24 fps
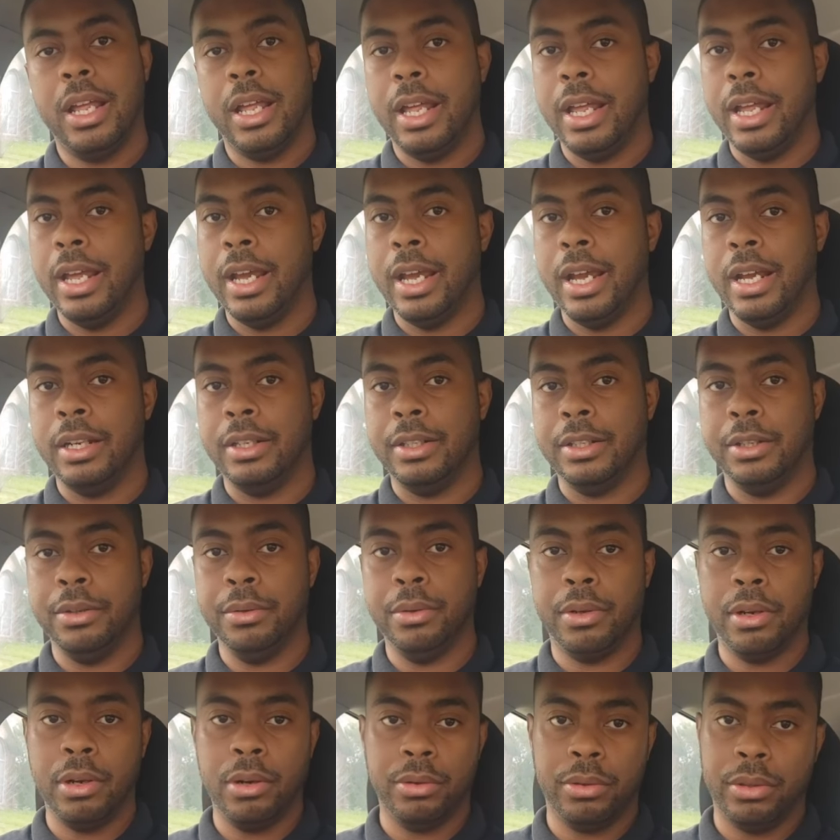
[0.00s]
and
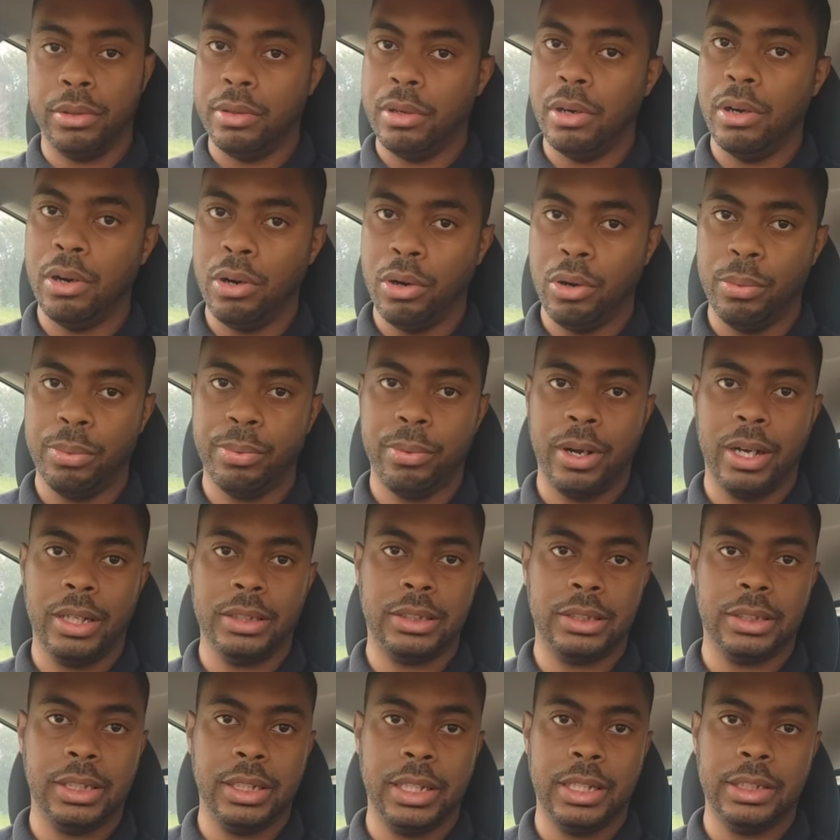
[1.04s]
you go through the whole
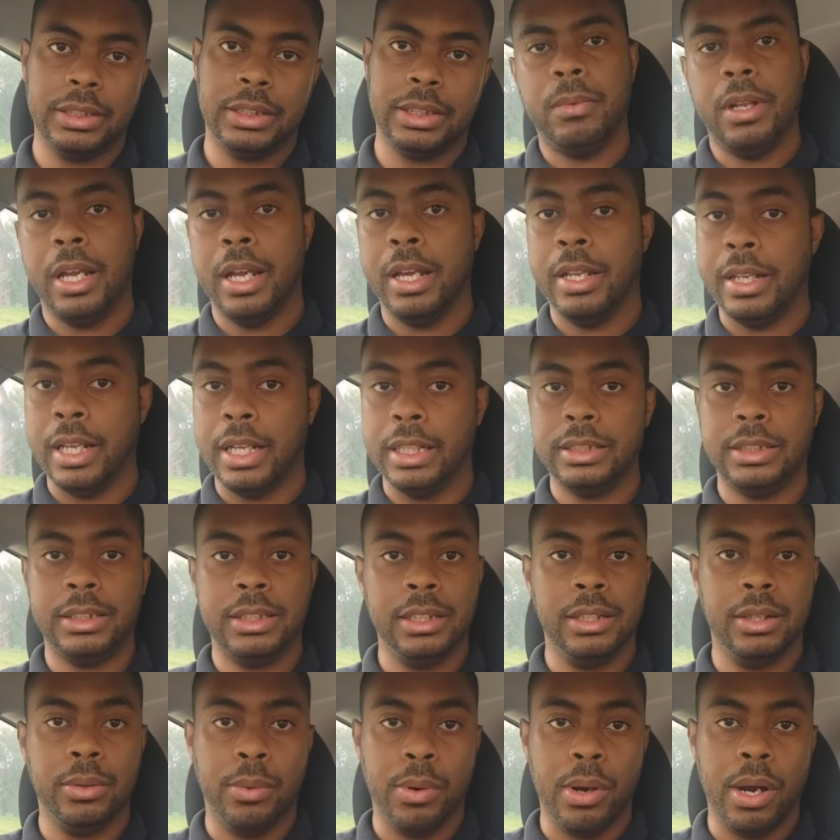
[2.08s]
process and they
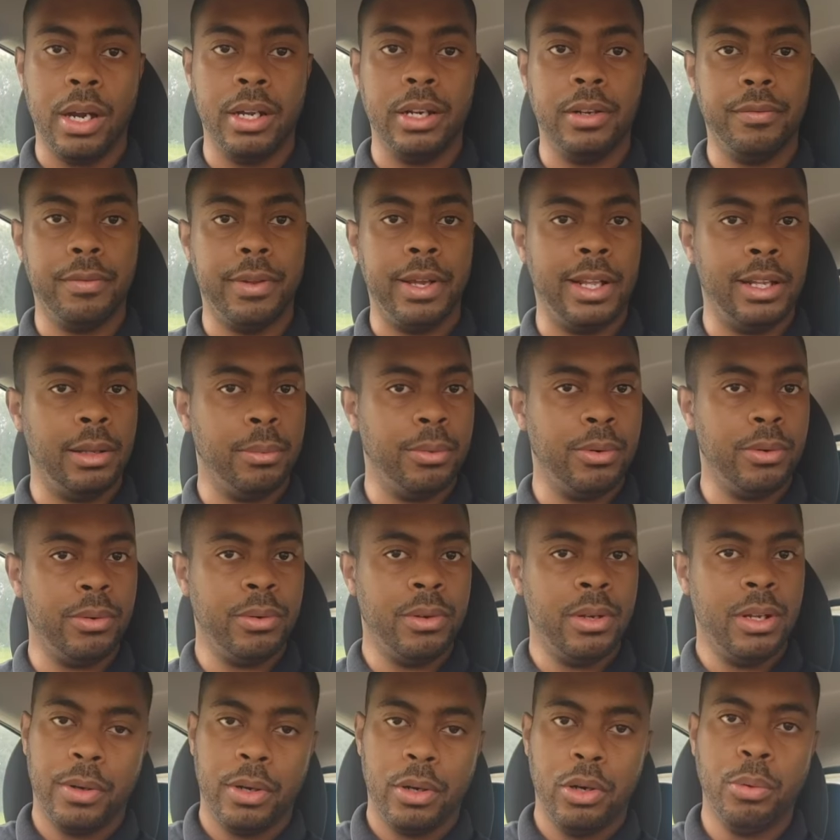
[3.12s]
still were unavailable,
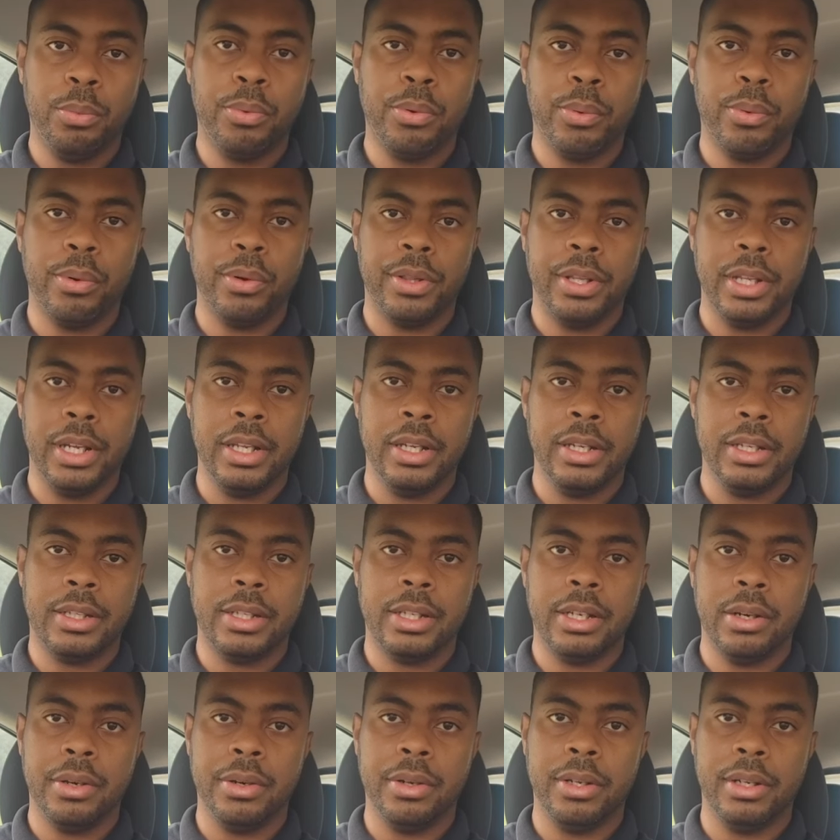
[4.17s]
Uber will then
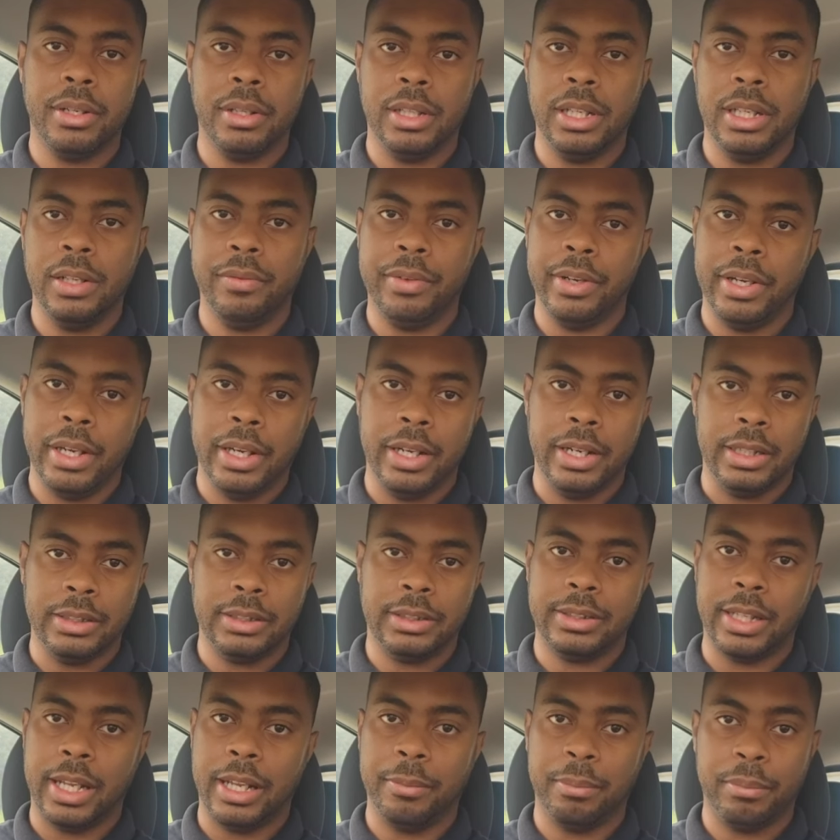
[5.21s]
tell you to leave it in a
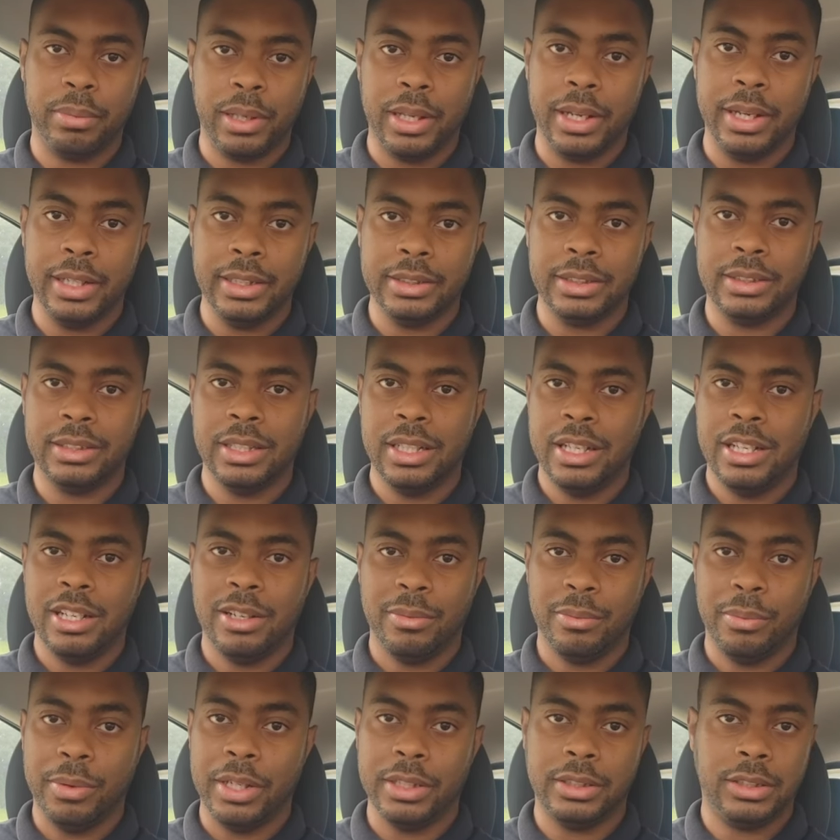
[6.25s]
safe place,
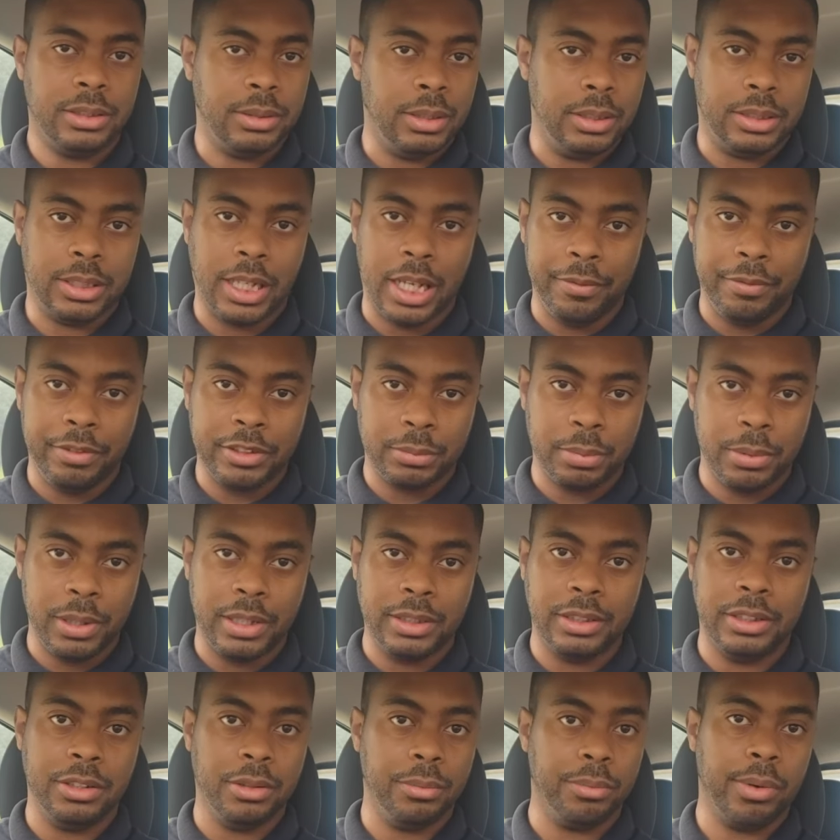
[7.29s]
which the safest
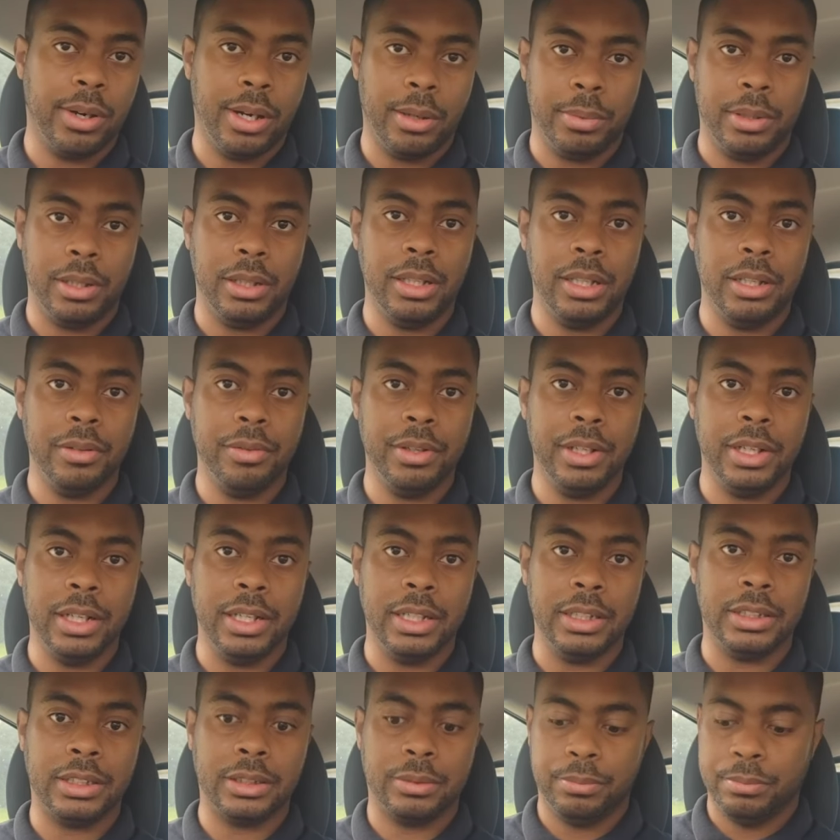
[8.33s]
place you can probably leave it
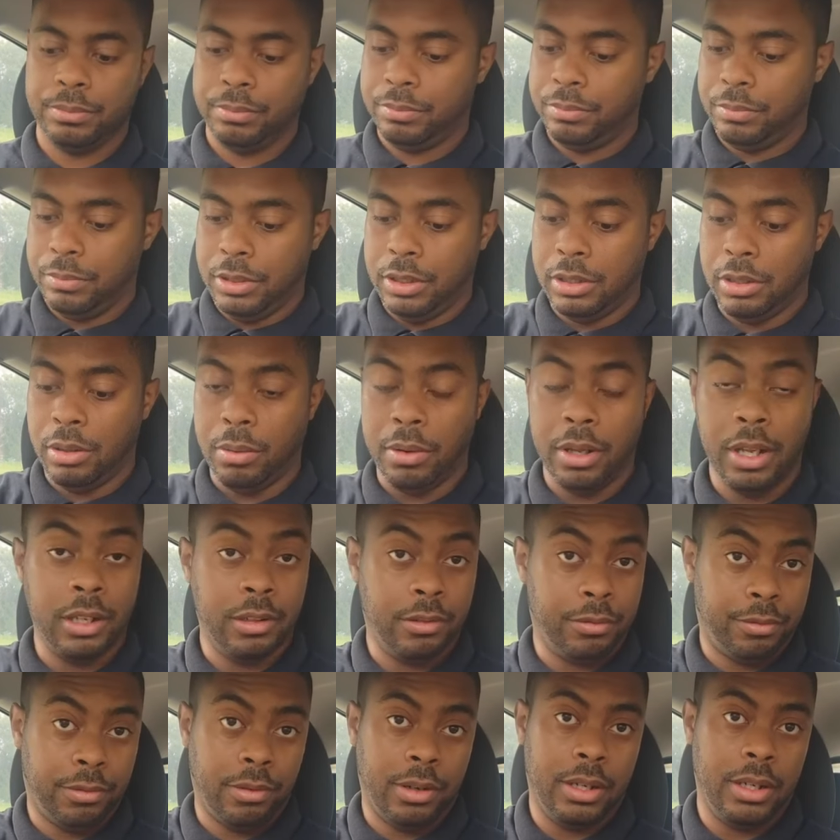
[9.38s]
is, you know, in
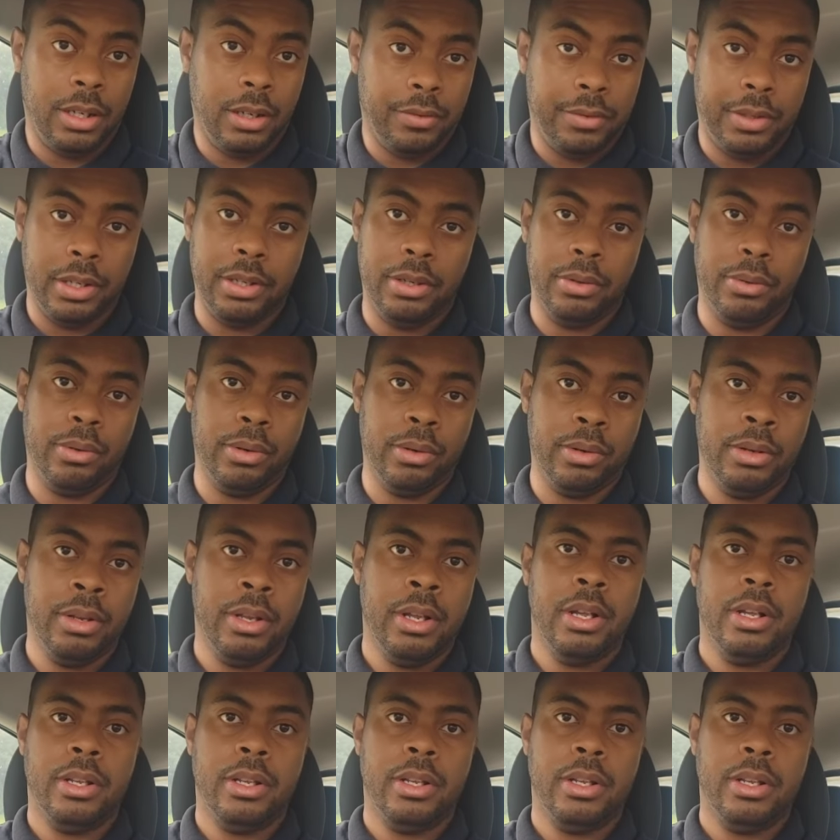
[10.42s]
front of their door.